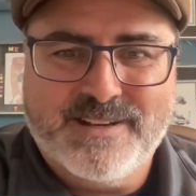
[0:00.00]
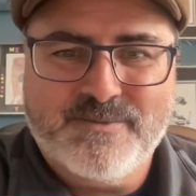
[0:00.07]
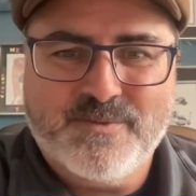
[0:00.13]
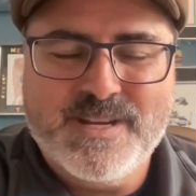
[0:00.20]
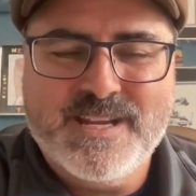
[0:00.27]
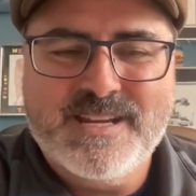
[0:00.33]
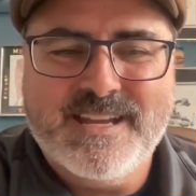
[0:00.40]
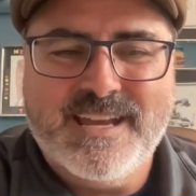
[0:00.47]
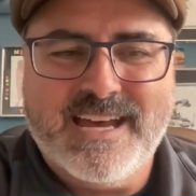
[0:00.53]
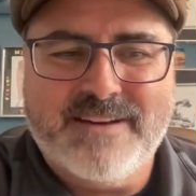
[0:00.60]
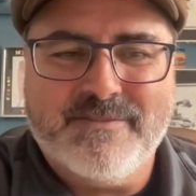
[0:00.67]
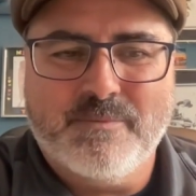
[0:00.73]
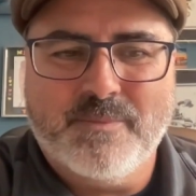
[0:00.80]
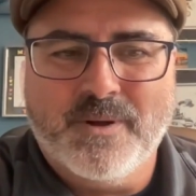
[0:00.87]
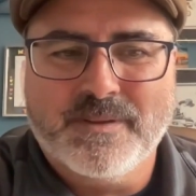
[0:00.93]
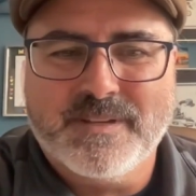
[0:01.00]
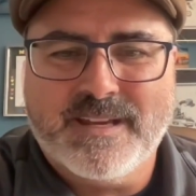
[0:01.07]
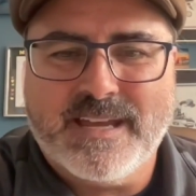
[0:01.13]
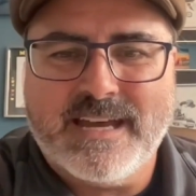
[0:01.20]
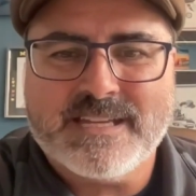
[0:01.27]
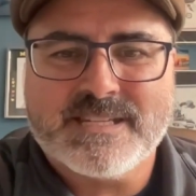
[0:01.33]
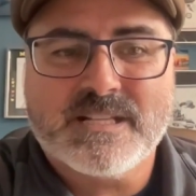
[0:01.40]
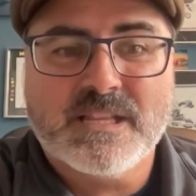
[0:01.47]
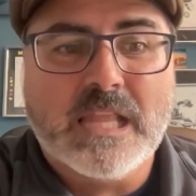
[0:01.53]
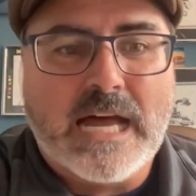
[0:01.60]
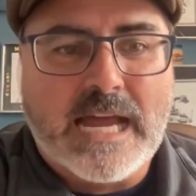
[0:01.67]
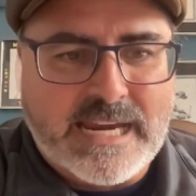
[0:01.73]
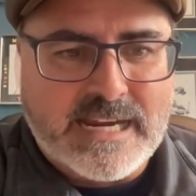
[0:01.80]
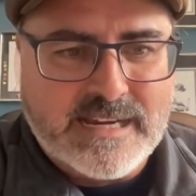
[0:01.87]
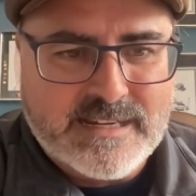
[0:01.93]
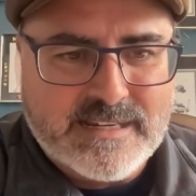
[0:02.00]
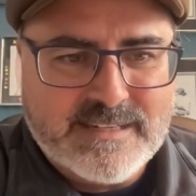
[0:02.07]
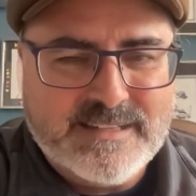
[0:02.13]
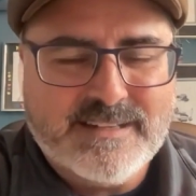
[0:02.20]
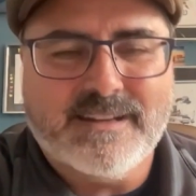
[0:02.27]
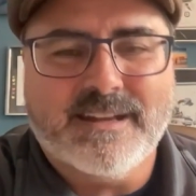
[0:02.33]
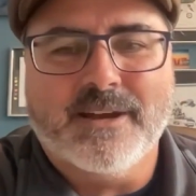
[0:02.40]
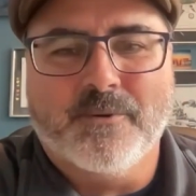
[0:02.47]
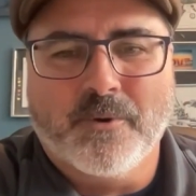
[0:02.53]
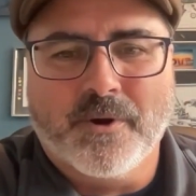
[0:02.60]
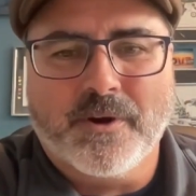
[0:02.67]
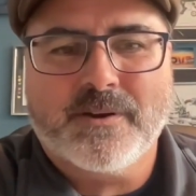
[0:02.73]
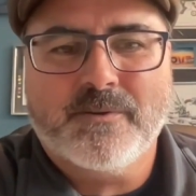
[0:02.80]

We need to have a multicast like network,